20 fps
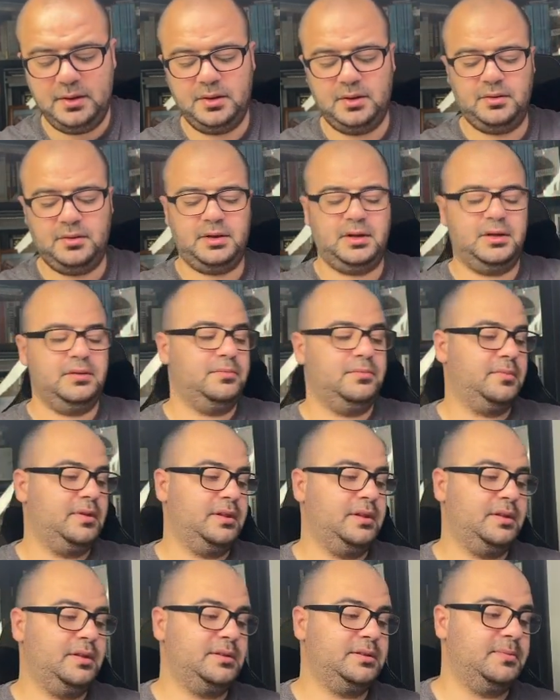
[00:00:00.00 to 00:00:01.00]
Okay,
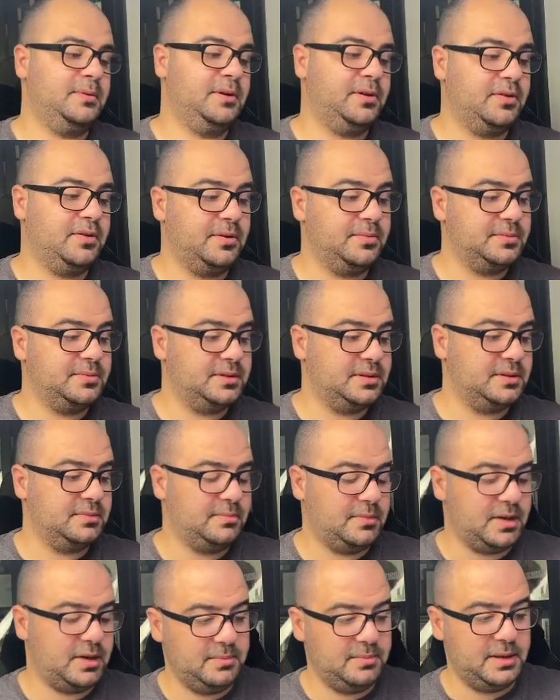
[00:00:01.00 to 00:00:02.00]
and this becomes
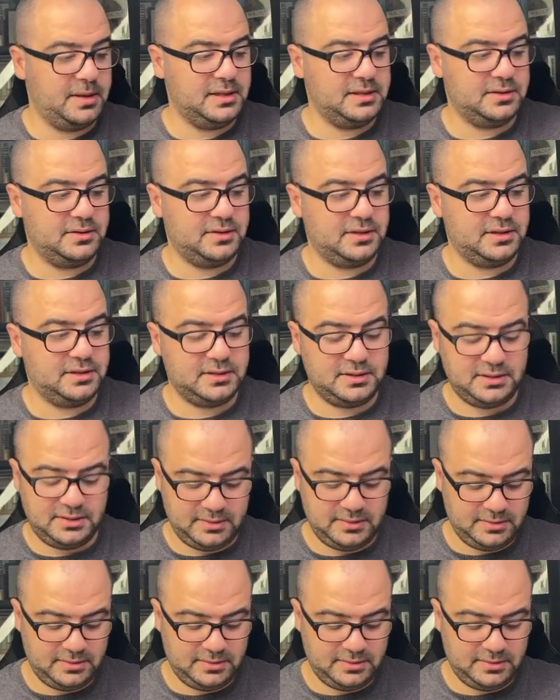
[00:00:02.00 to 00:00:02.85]
my base unit.